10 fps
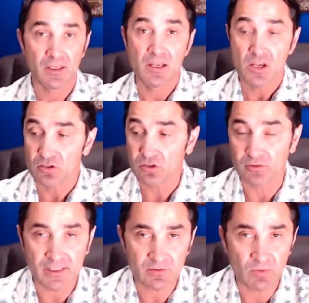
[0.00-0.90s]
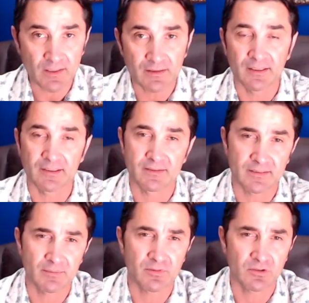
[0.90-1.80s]
So that's what
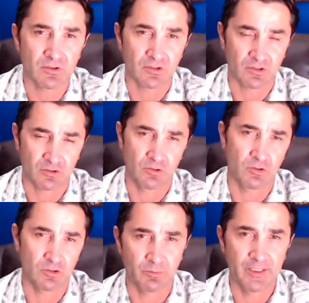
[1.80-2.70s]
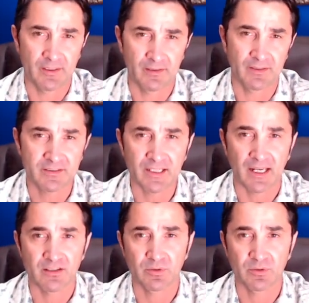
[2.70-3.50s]
seems to, to be in this case, with the